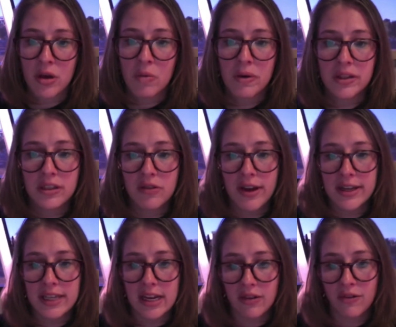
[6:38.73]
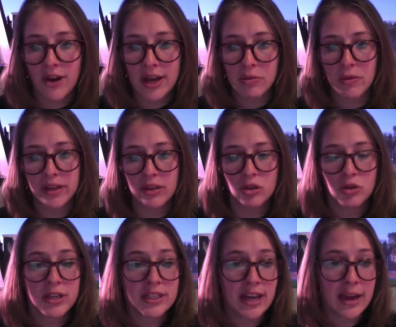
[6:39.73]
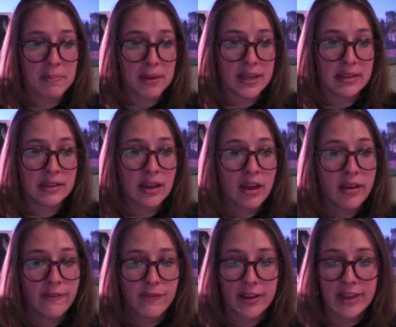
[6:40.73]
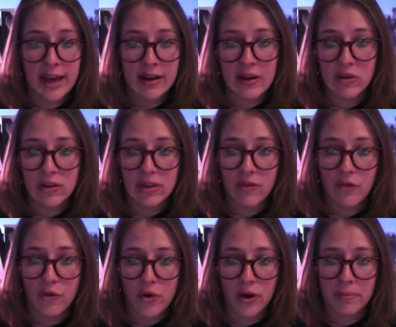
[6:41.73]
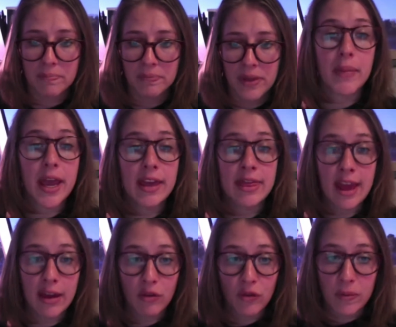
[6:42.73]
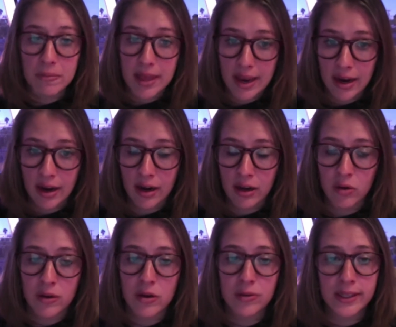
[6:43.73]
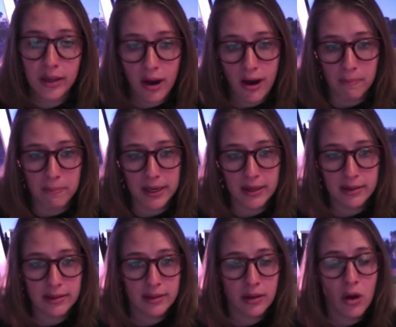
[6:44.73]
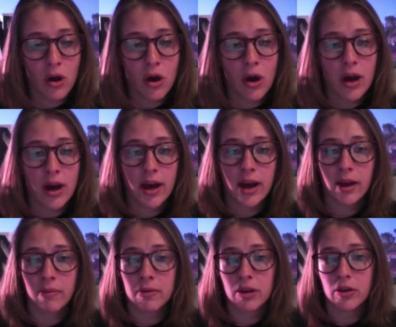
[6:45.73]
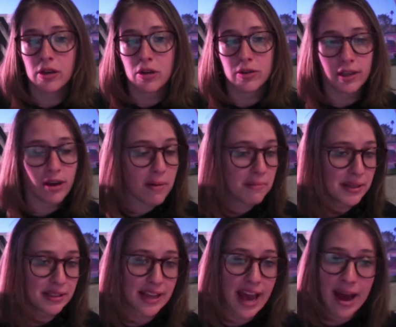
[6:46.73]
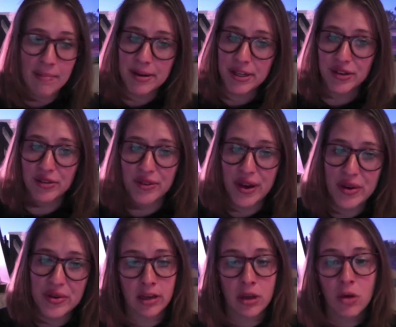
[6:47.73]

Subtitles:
Once you've identified what the tree type is, fill that out on the form, and then from there you can use a compass. You can use a compass app on your phone.